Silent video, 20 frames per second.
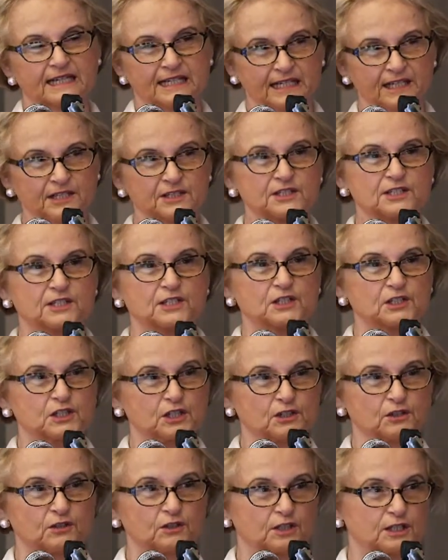
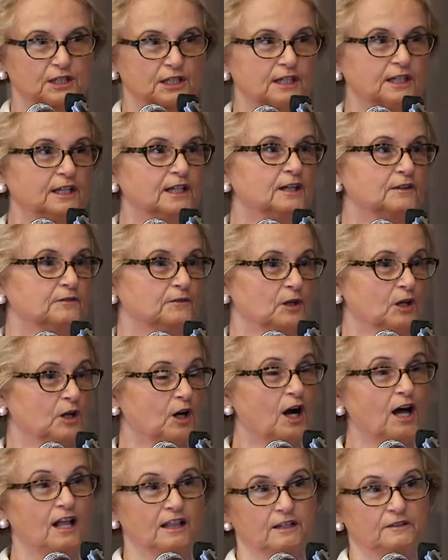institute for
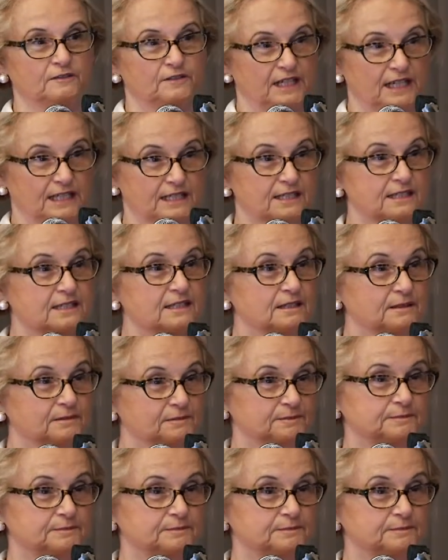all of us.